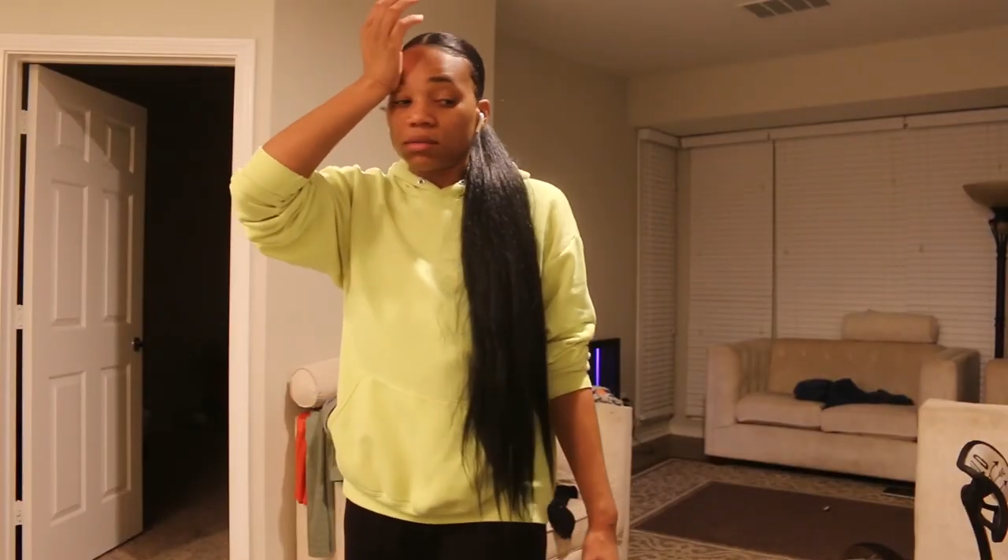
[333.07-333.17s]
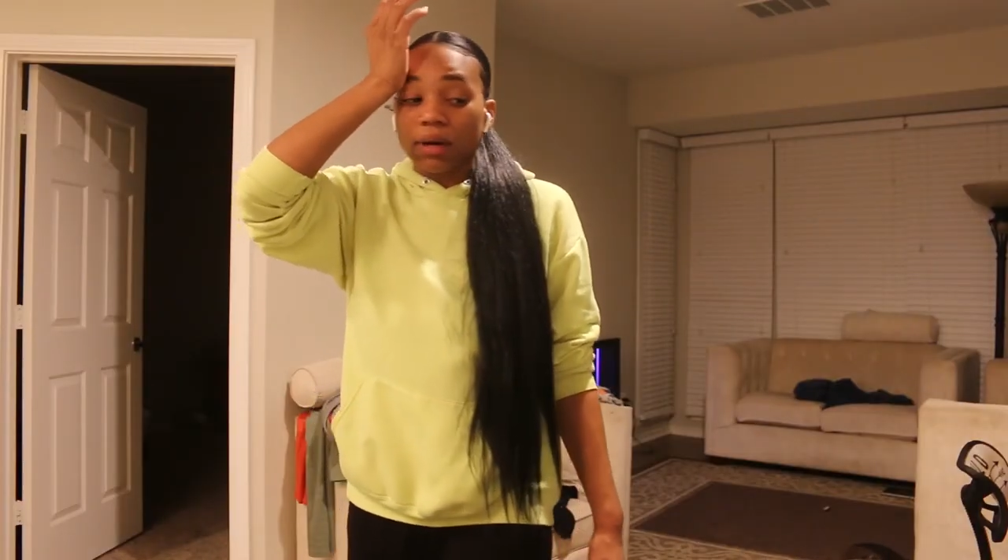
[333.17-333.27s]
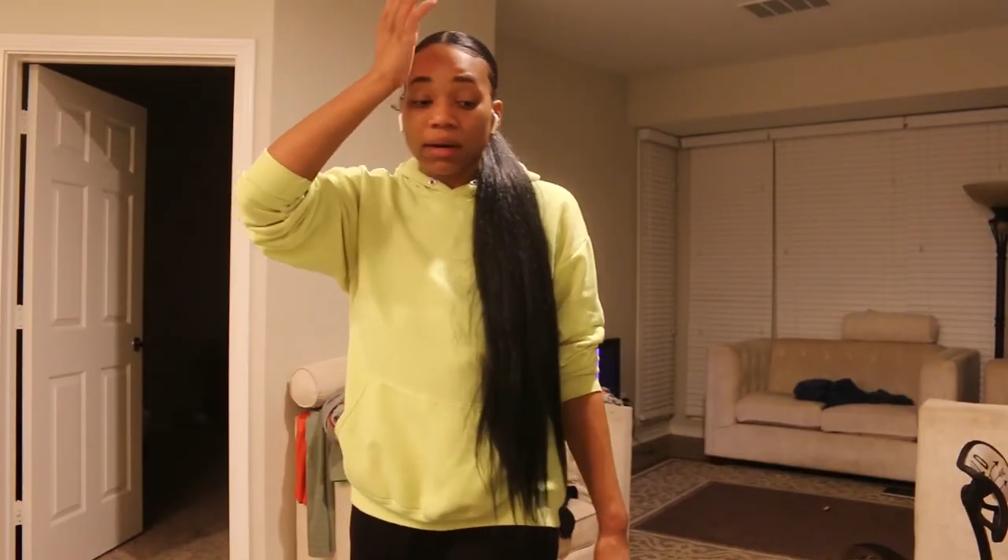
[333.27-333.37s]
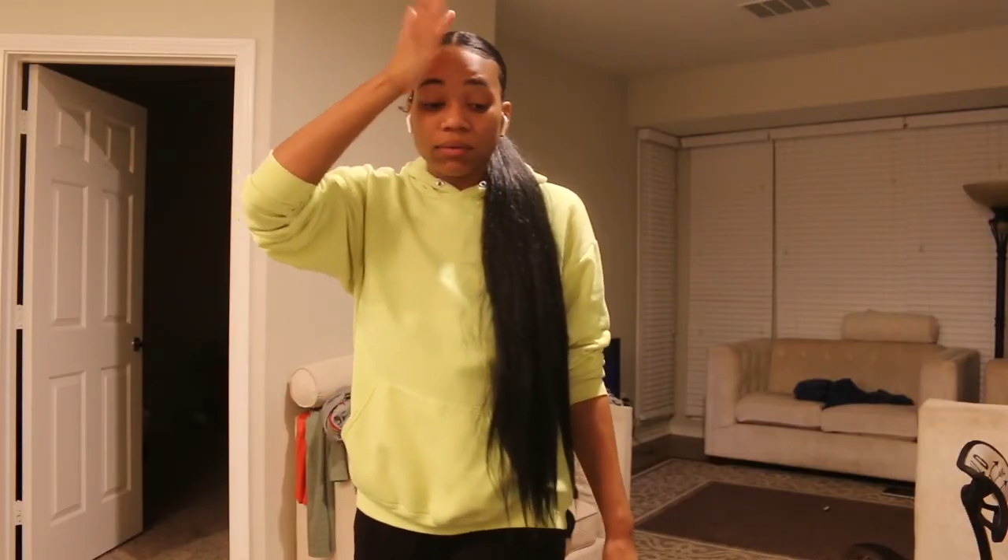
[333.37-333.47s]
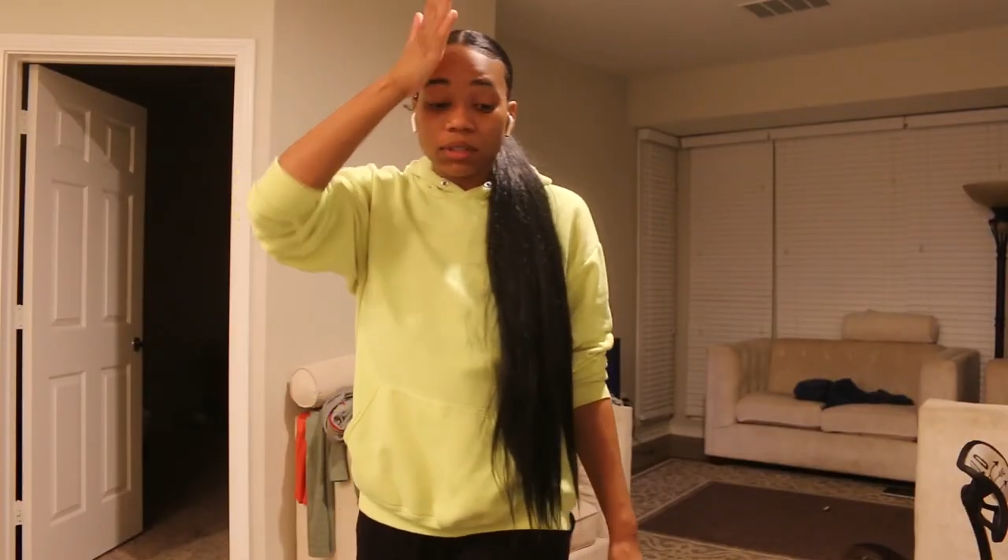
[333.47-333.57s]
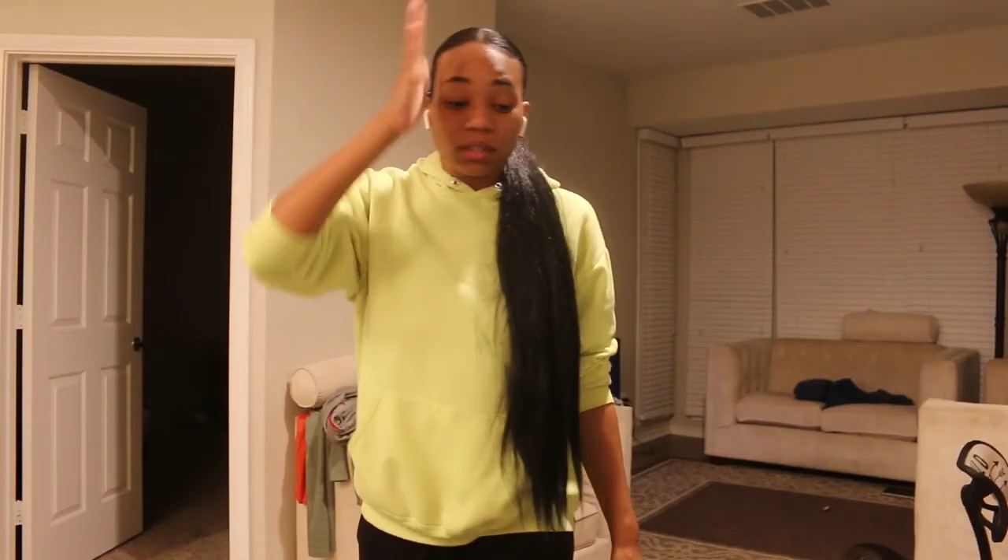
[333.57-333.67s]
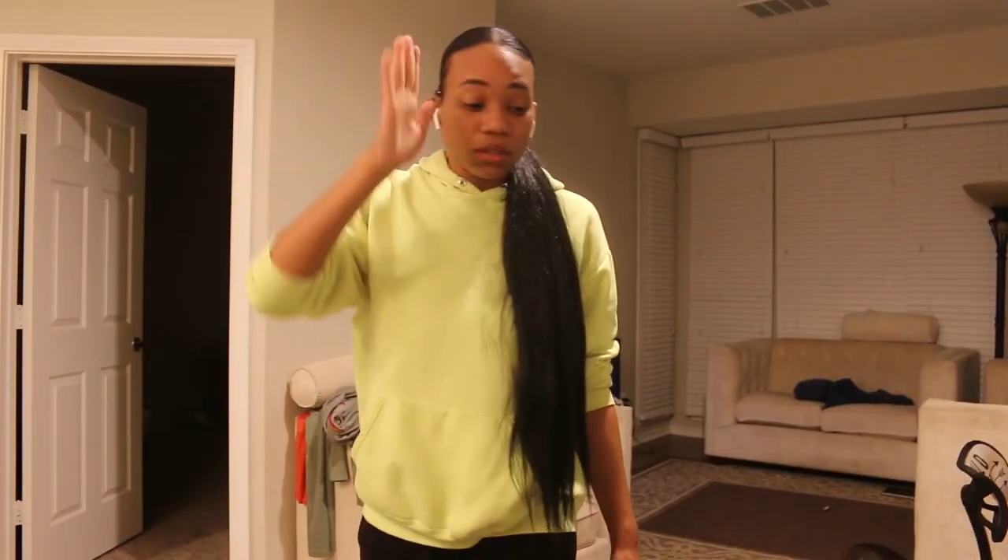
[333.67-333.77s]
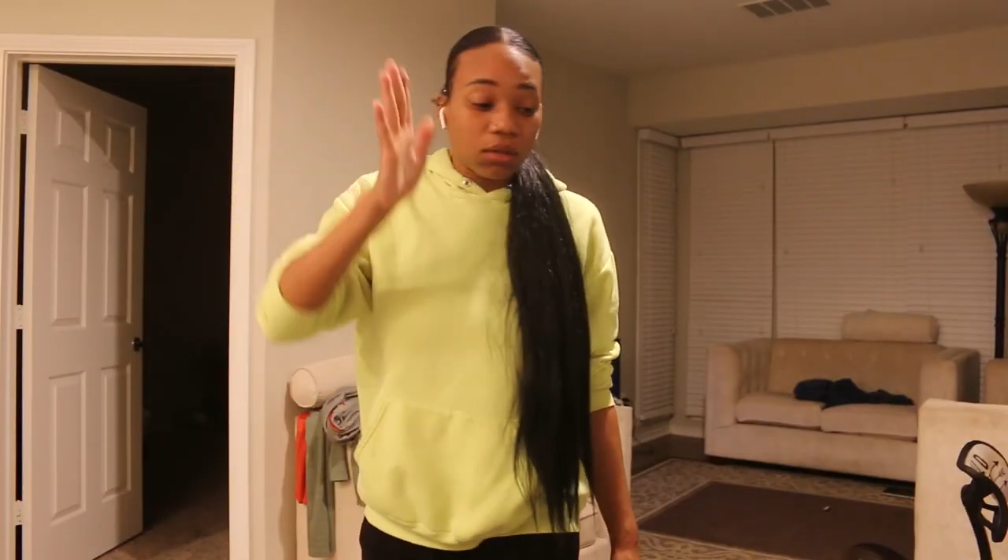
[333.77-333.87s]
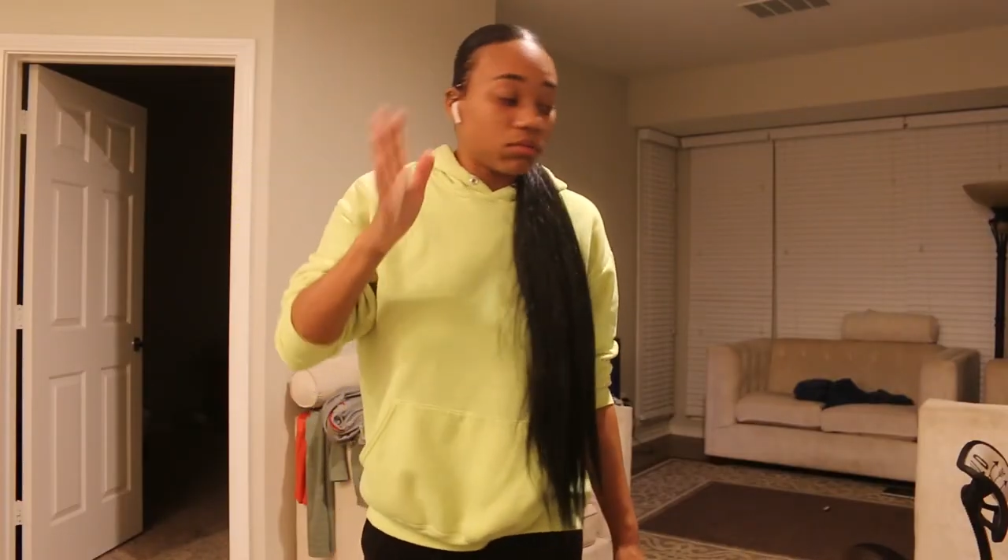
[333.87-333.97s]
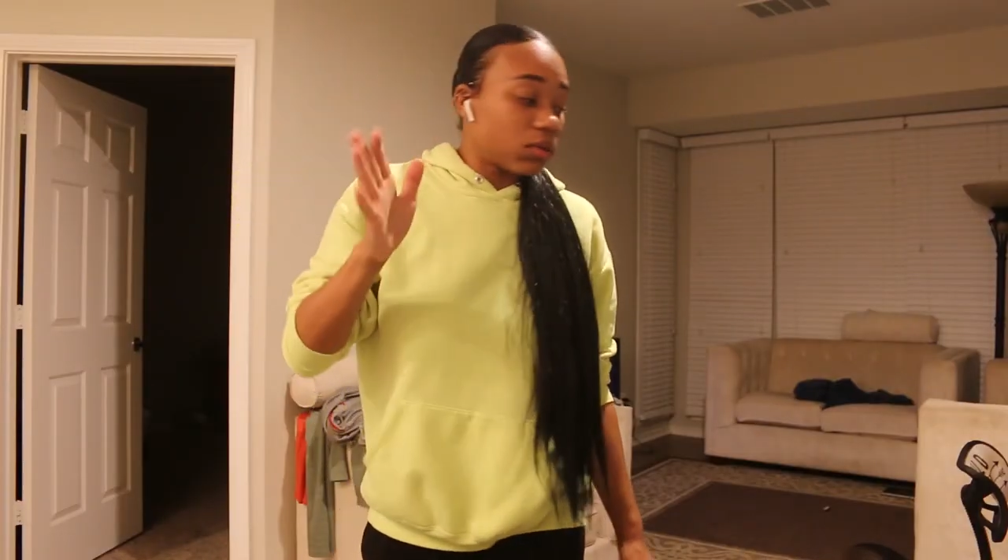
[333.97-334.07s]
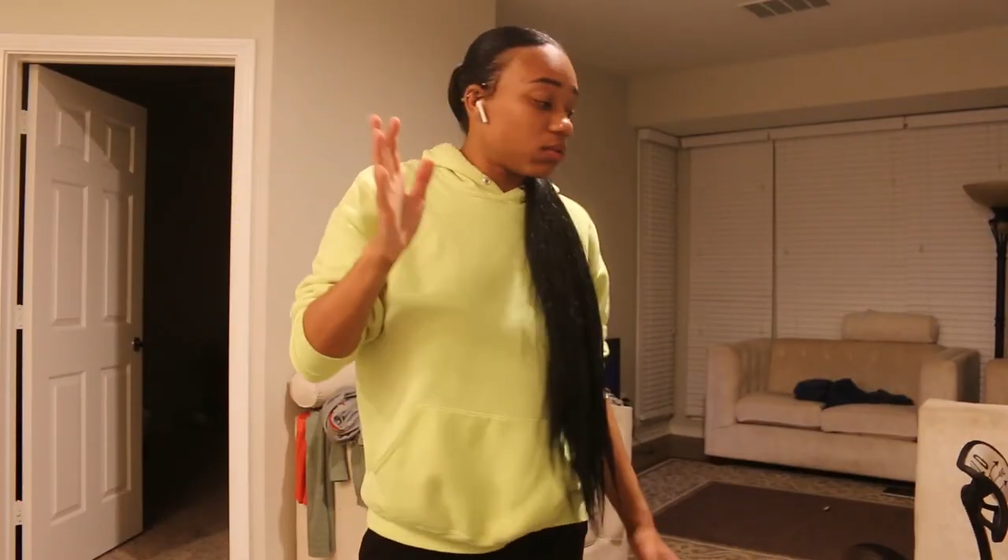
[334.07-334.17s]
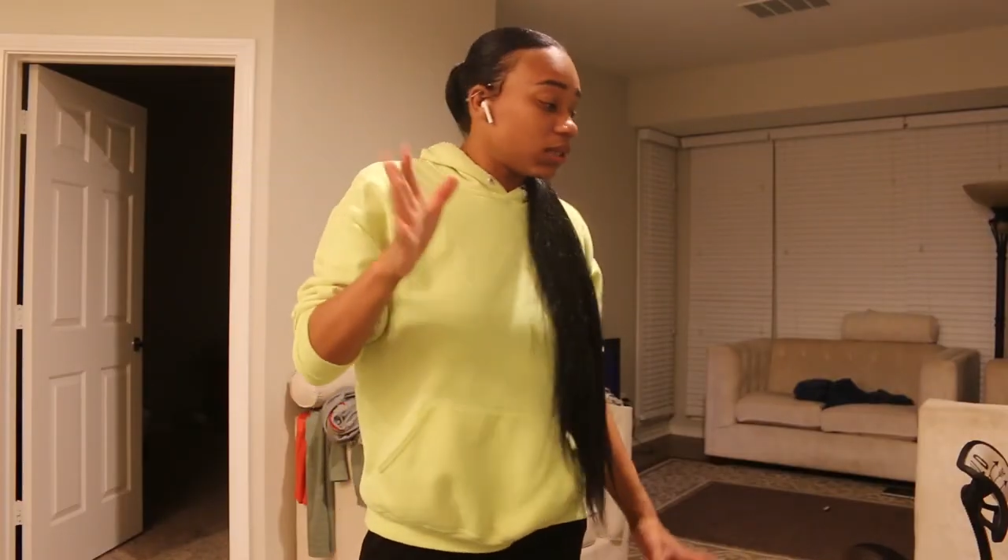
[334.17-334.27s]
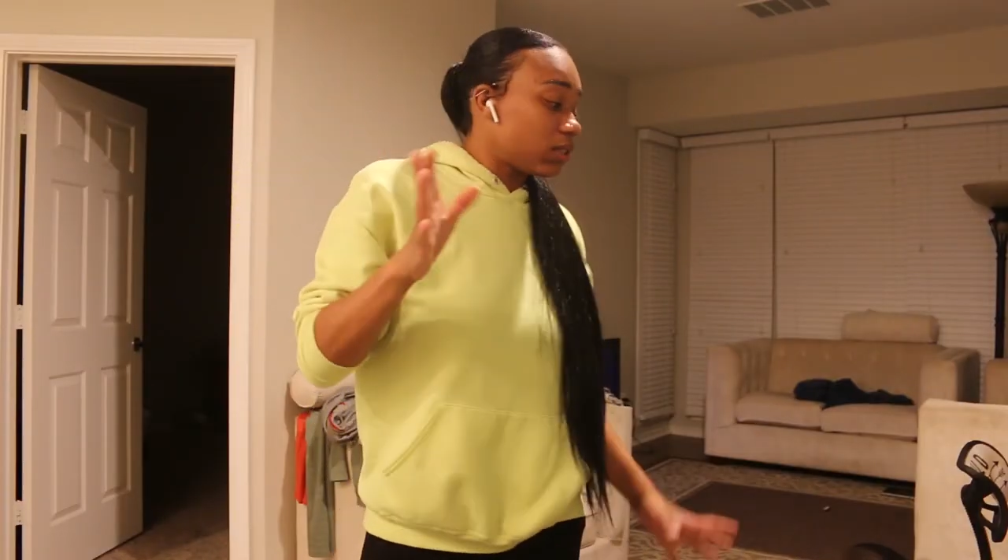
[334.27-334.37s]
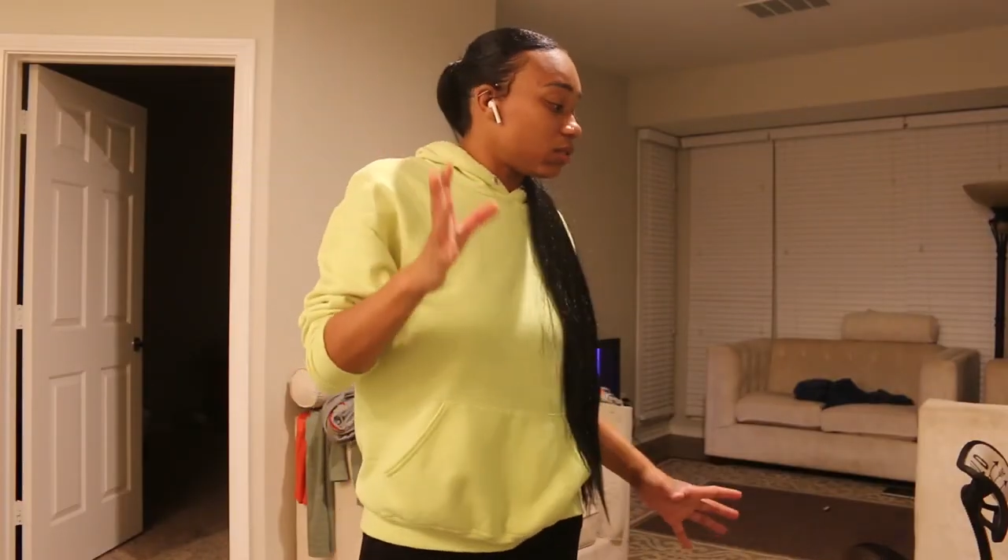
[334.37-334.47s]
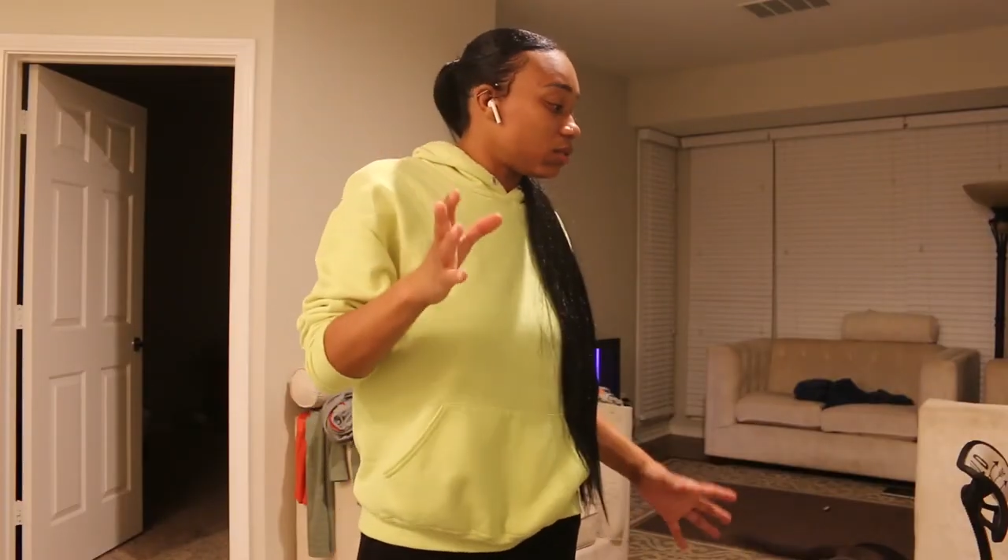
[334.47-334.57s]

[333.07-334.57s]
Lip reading: I really don't know what to